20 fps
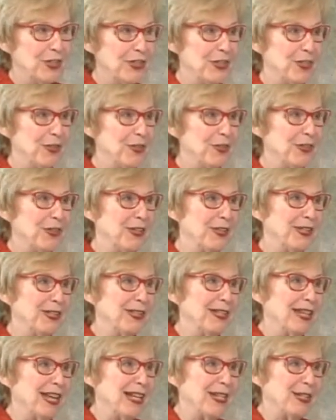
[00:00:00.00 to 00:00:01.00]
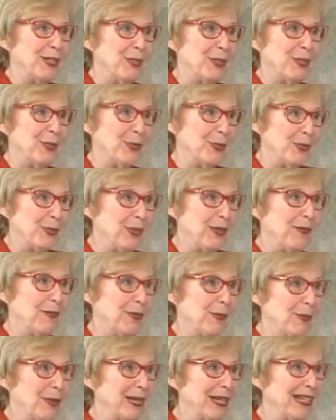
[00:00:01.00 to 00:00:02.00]
Are you going to kind of soothe
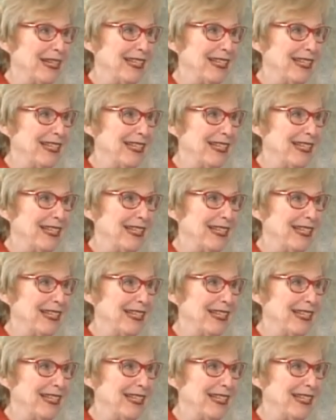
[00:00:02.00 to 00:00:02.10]
everybody?